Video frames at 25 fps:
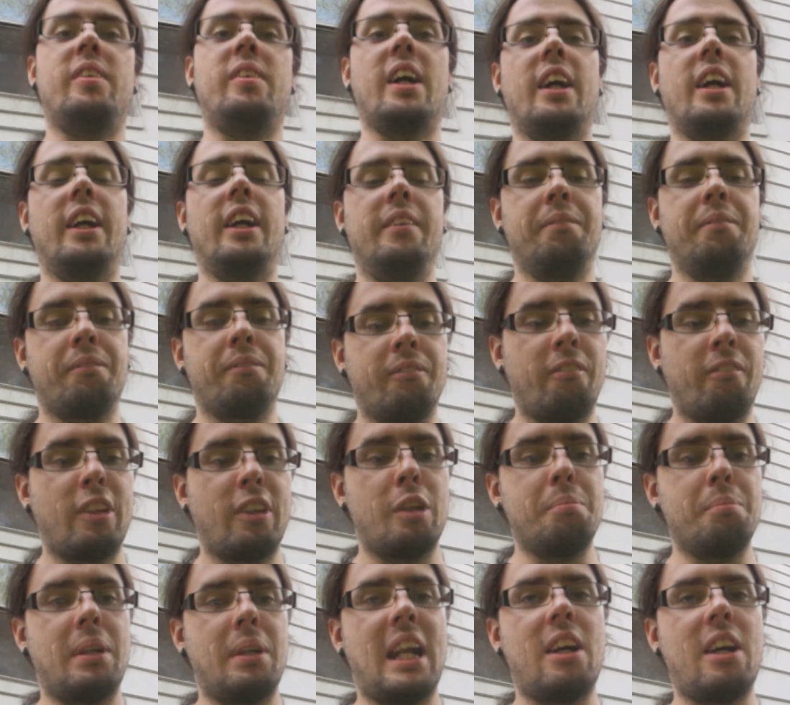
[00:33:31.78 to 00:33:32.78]
fire.
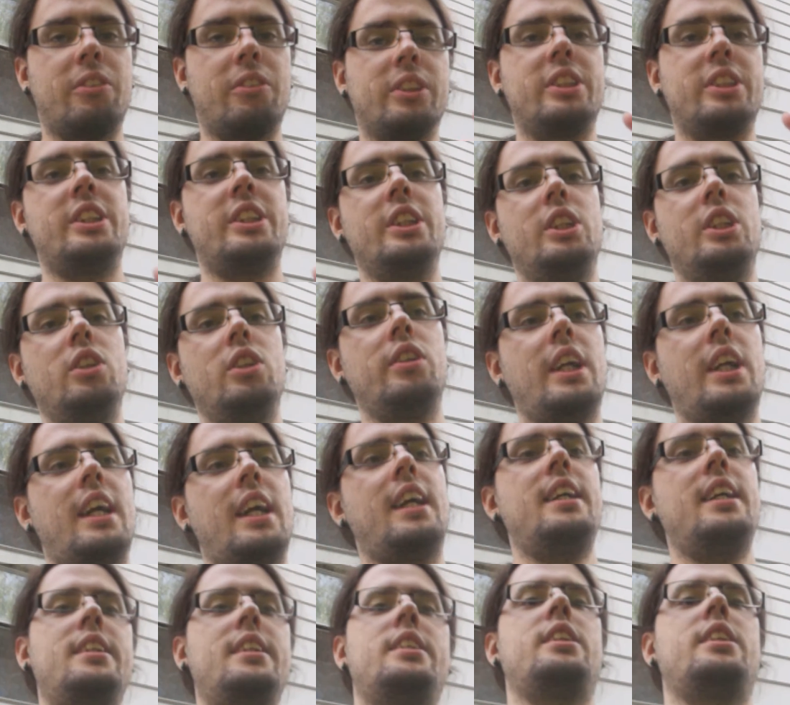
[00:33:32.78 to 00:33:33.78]
But I will see you
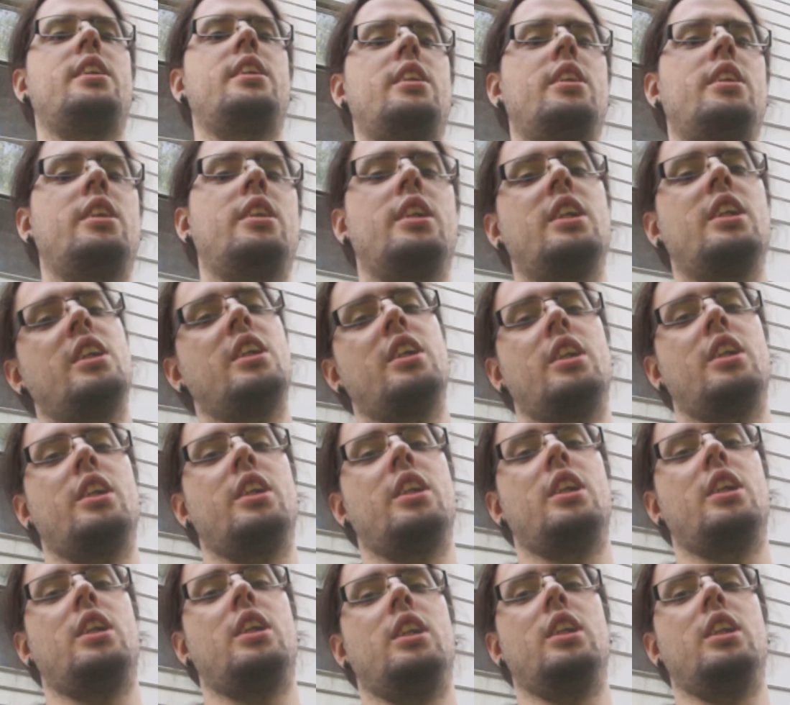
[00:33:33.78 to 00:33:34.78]
guys
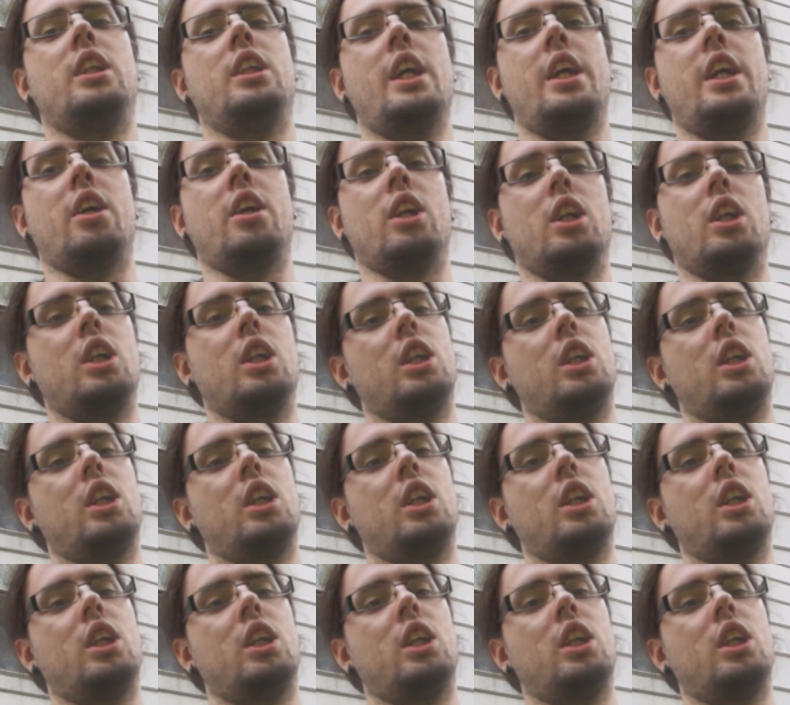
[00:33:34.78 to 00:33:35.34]
later.